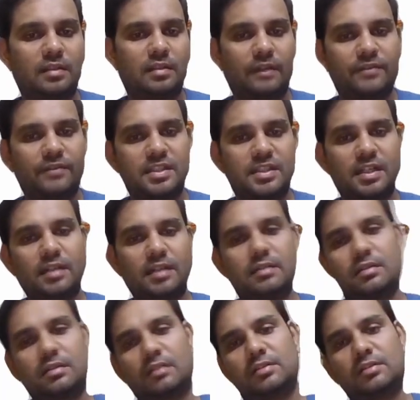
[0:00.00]
efficient
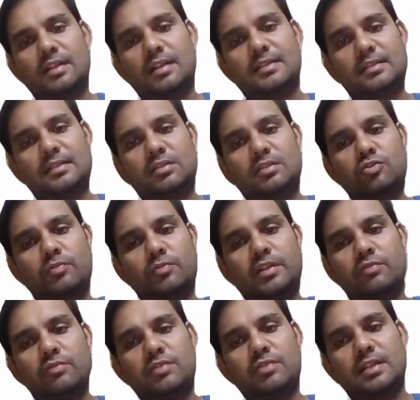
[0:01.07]
structural sections to be
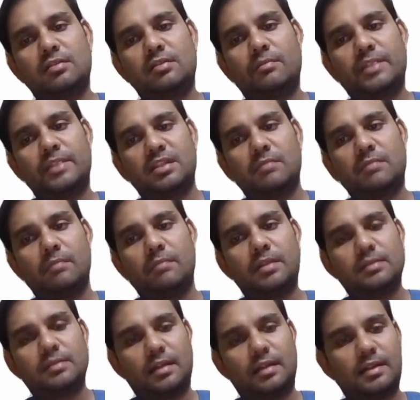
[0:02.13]
used as compression
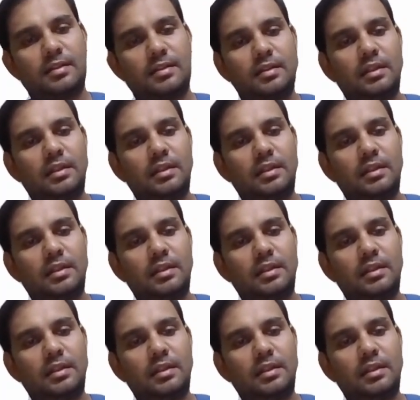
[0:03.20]
members. Correct.